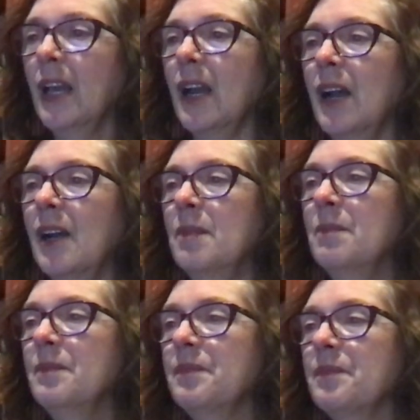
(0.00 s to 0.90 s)

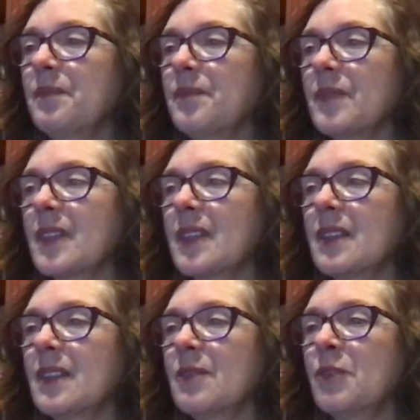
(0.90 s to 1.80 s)
Um,
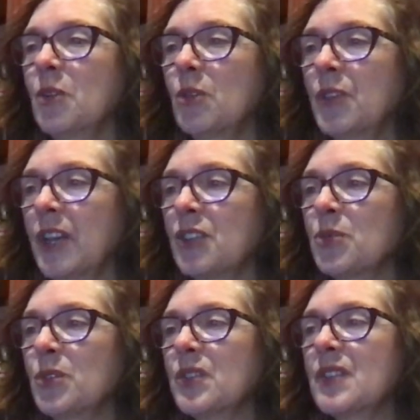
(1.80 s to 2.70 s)
vocal
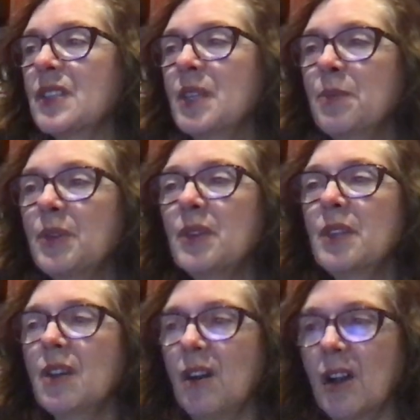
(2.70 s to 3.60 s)
nodules typically
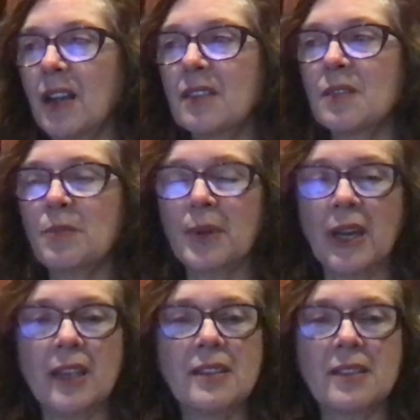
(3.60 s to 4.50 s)
caused
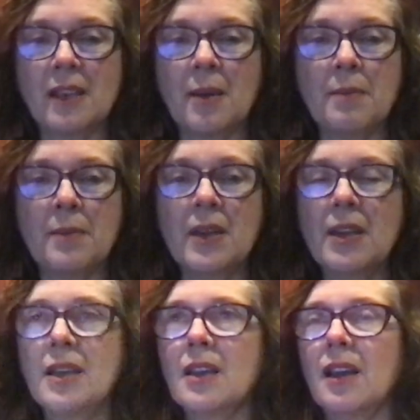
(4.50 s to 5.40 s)
by some
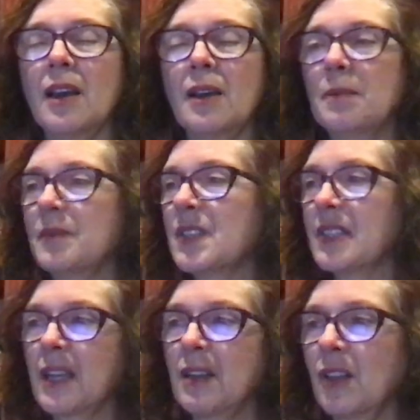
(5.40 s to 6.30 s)
um,
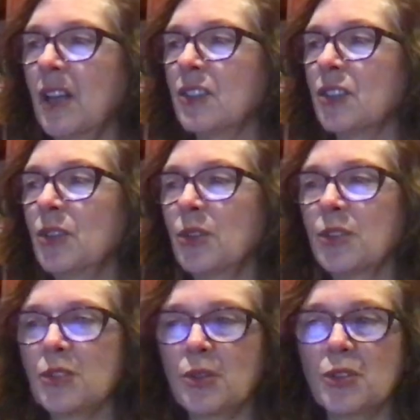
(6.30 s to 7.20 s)
psychological or
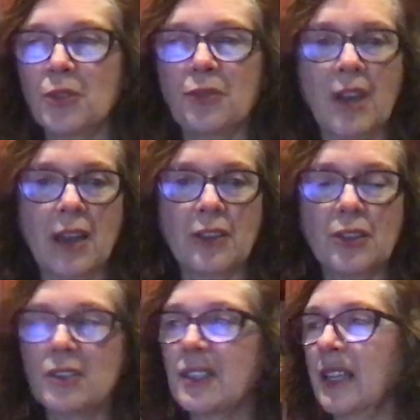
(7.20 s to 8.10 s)
social
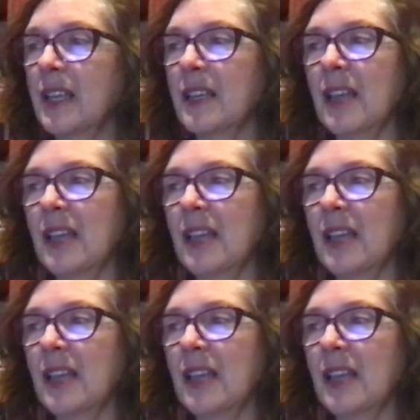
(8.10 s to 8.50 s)
factors like